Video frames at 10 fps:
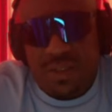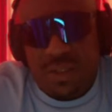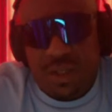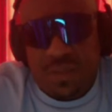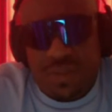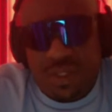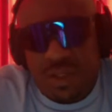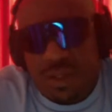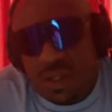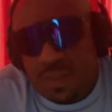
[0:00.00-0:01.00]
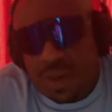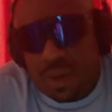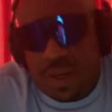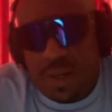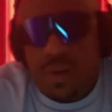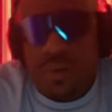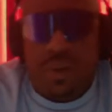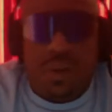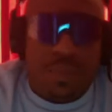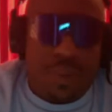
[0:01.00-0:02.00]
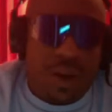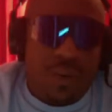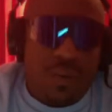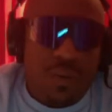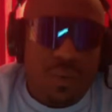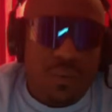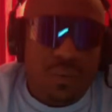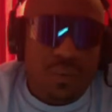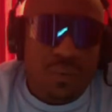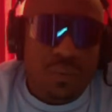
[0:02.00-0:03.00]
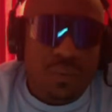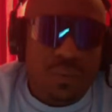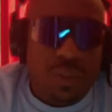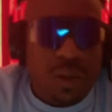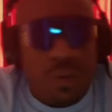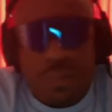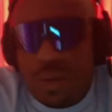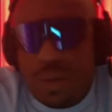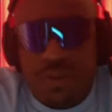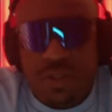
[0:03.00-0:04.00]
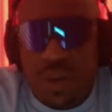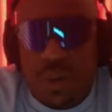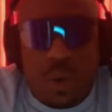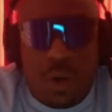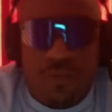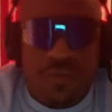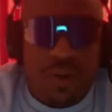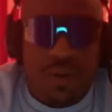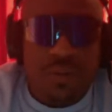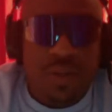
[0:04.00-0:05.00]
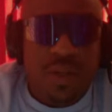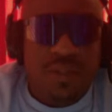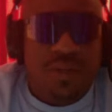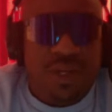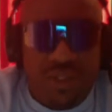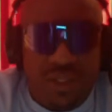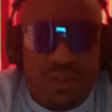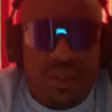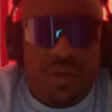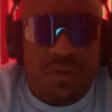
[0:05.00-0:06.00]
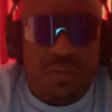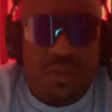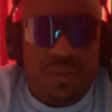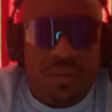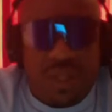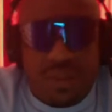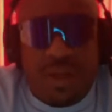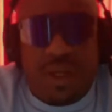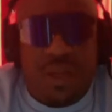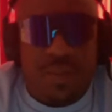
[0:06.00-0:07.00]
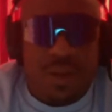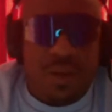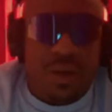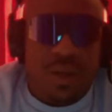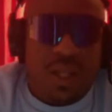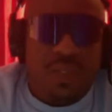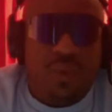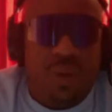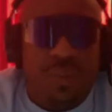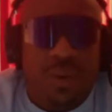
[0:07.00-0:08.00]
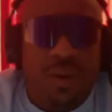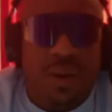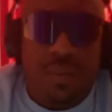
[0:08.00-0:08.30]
stuff, but then you get a plumber that don't know about. No, plumbers deal with water flow, so they should know. But there may come a case where a